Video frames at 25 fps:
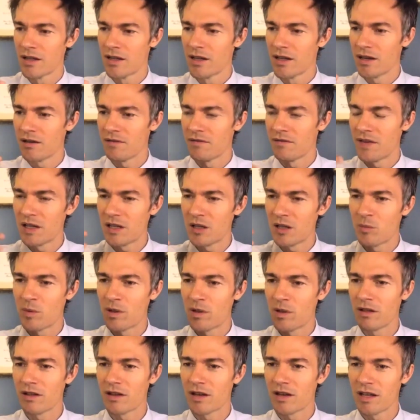
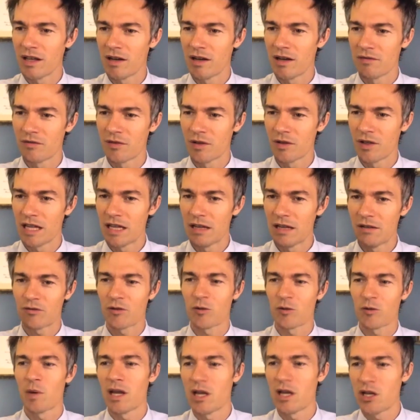availability of
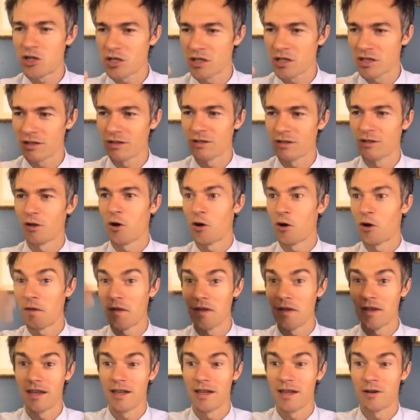information on
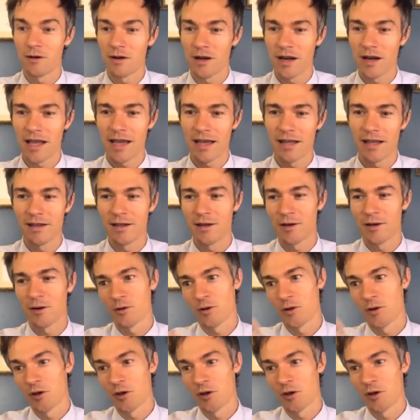the internet you know